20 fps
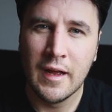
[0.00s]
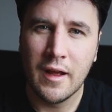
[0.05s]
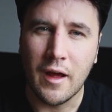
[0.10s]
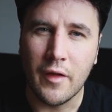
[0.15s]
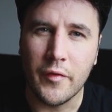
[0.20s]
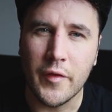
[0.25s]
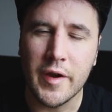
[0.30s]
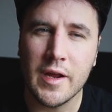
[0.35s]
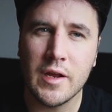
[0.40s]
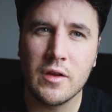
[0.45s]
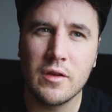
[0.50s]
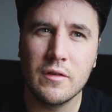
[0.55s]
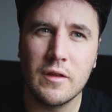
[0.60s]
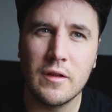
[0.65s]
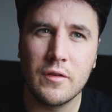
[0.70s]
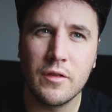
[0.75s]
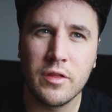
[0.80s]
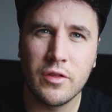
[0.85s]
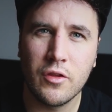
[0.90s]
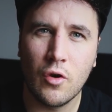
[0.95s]
And then I
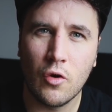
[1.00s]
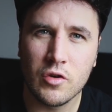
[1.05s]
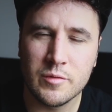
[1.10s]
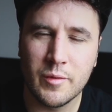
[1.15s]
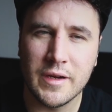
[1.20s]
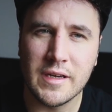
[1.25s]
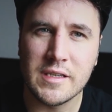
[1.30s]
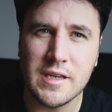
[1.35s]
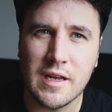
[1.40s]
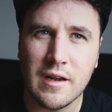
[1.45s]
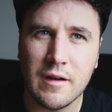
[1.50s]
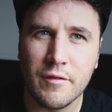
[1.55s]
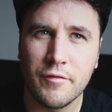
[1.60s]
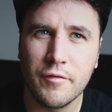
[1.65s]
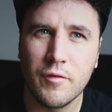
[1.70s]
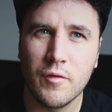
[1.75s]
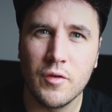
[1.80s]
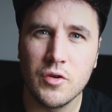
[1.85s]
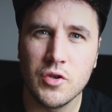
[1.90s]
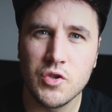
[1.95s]
thought to
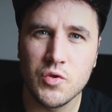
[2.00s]
myself,